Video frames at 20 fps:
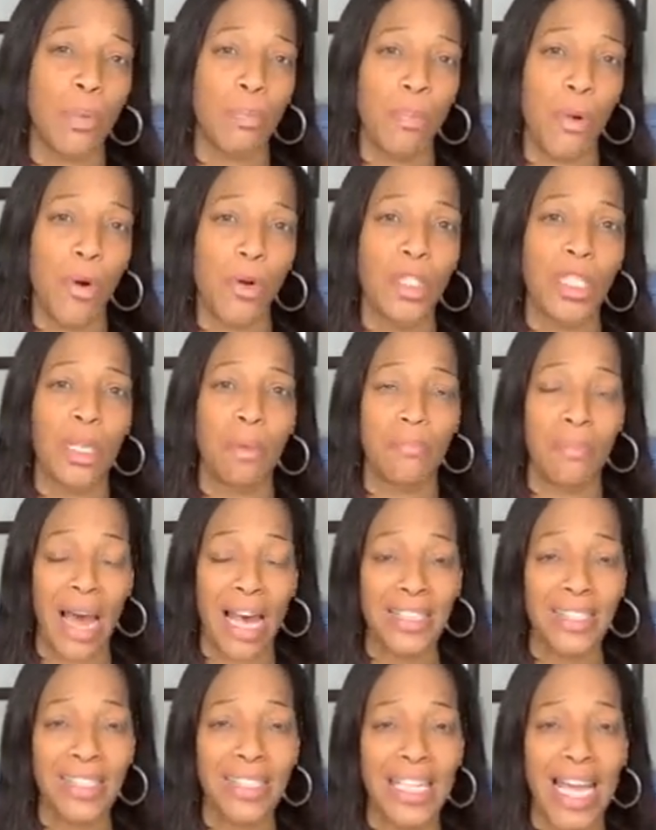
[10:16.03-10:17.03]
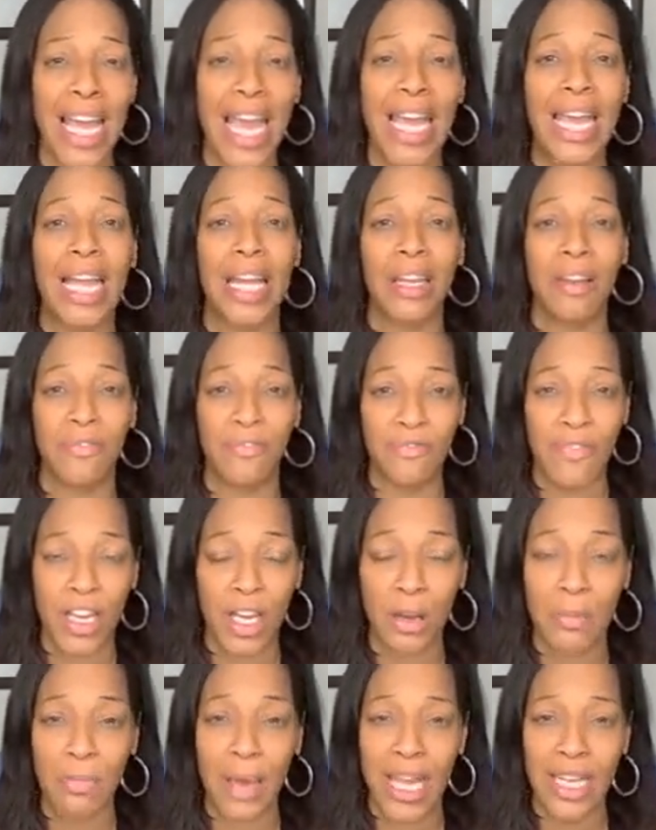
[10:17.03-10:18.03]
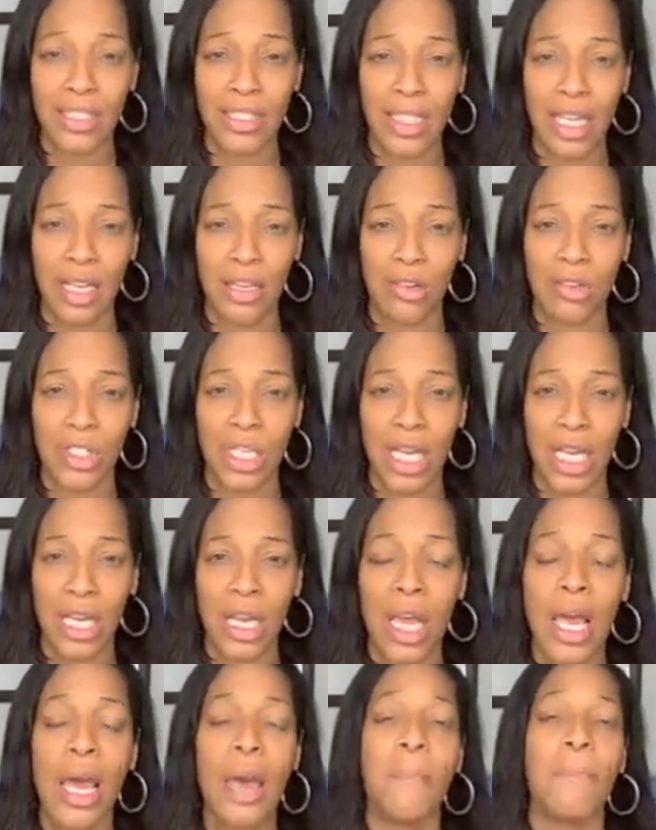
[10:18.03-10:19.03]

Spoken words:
person by staying in fear-based energy,